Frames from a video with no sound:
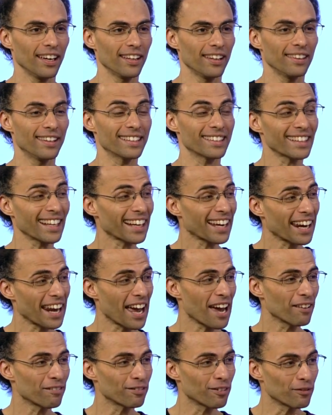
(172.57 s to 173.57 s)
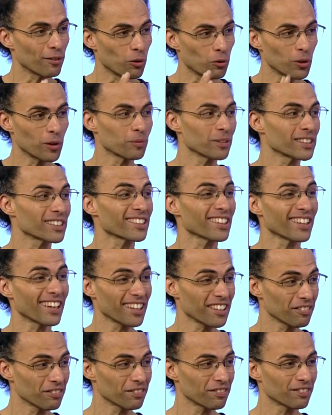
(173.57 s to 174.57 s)
the second half of a woman's
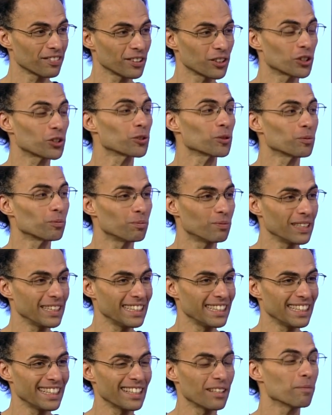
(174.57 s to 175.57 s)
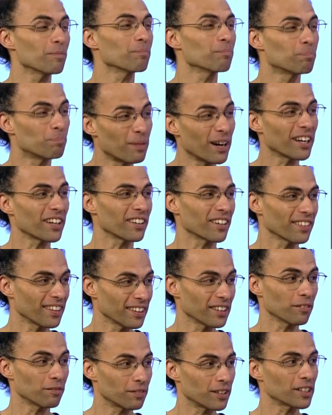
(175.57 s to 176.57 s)
life should be better
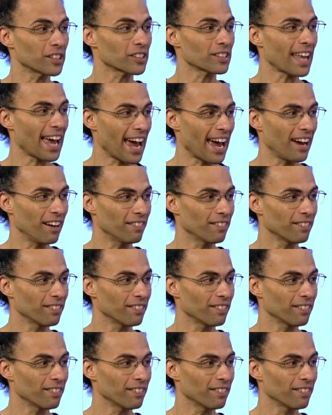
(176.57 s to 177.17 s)
than the first half.